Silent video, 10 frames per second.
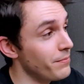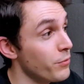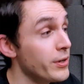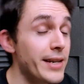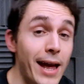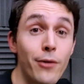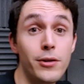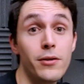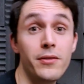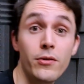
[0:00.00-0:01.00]
But we now
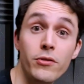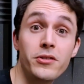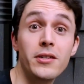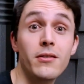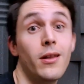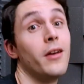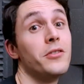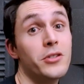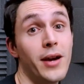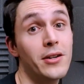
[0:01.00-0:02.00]
know that
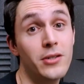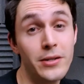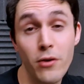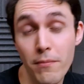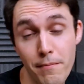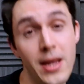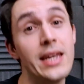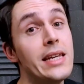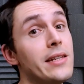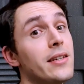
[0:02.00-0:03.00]
osteoclasts are actually not
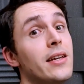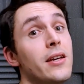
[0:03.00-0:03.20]
made